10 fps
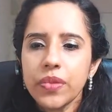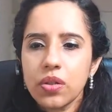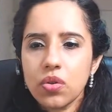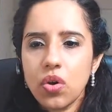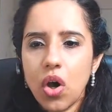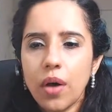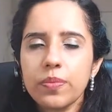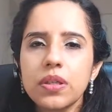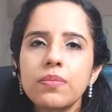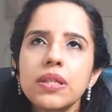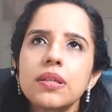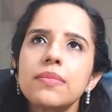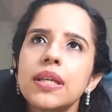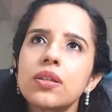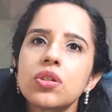So
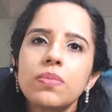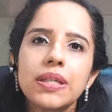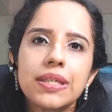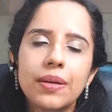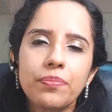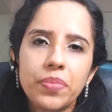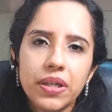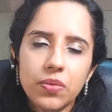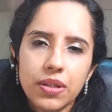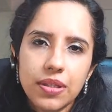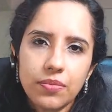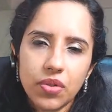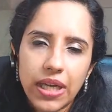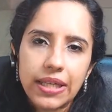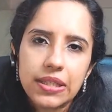optimism needs to be tempered with some
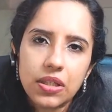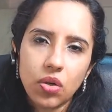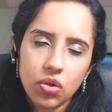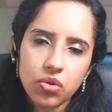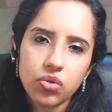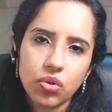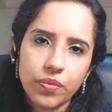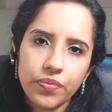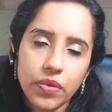reality also,